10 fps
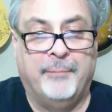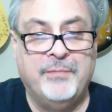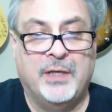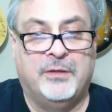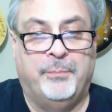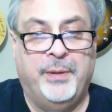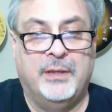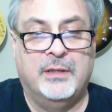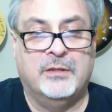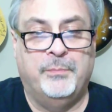
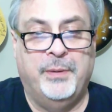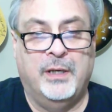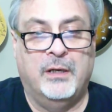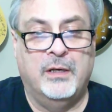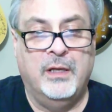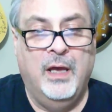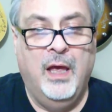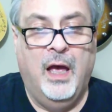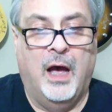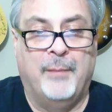It disappeared
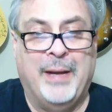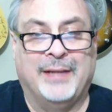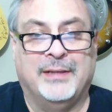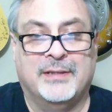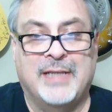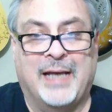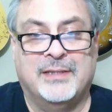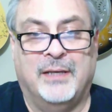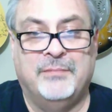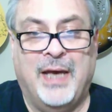about the exact
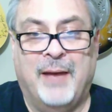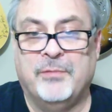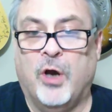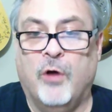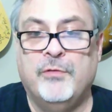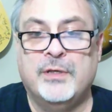same time COVID